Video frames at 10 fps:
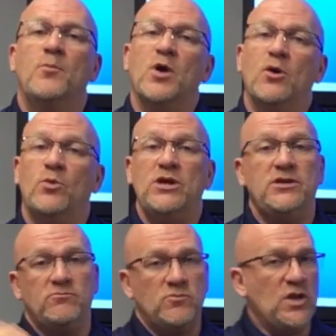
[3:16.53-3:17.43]
but
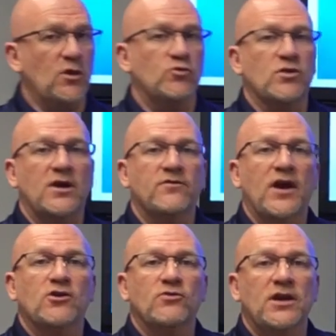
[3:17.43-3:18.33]
we try to
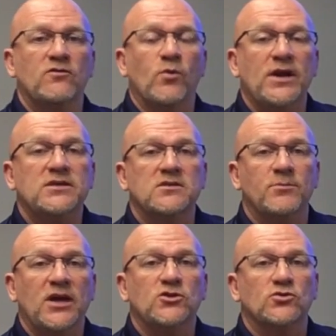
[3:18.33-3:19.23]
find creative ways to
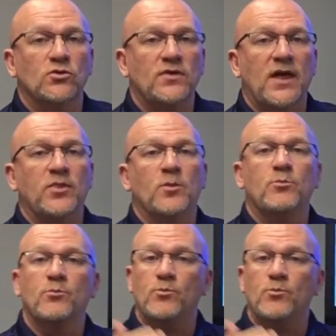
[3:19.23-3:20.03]
make sure that the